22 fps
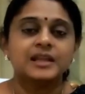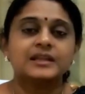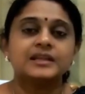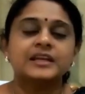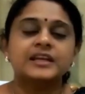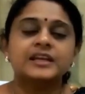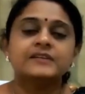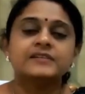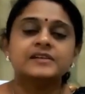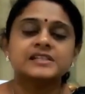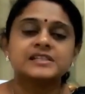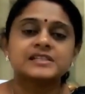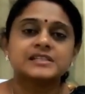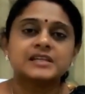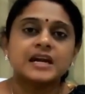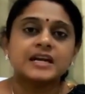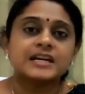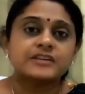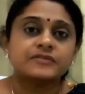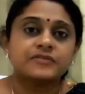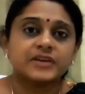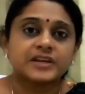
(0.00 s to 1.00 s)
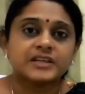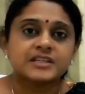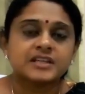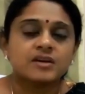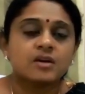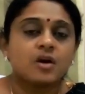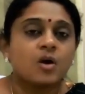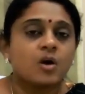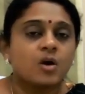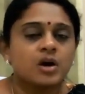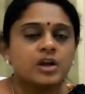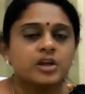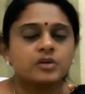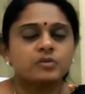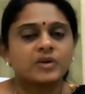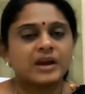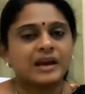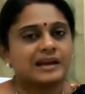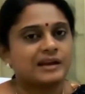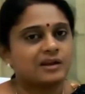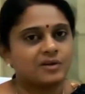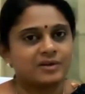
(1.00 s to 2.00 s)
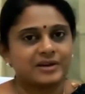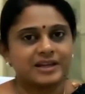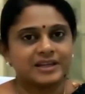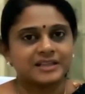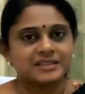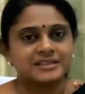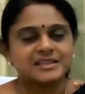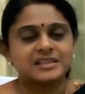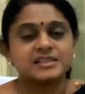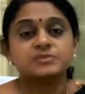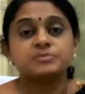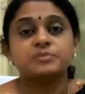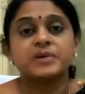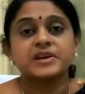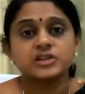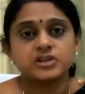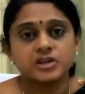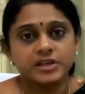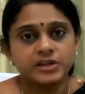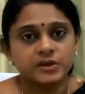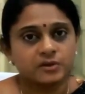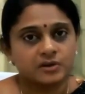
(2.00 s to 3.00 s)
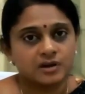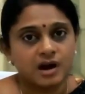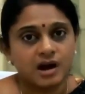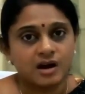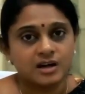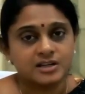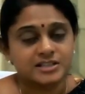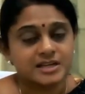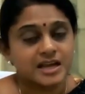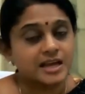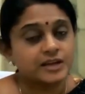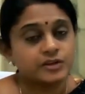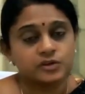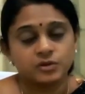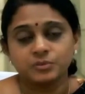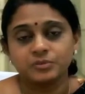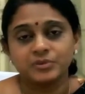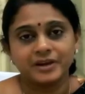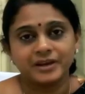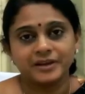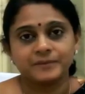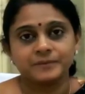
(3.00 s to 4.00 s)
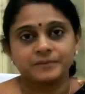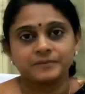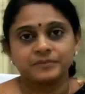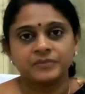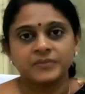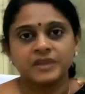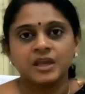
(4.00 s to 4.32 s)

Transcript: then it will start affecting all your vital organs, especially your heart and your brain.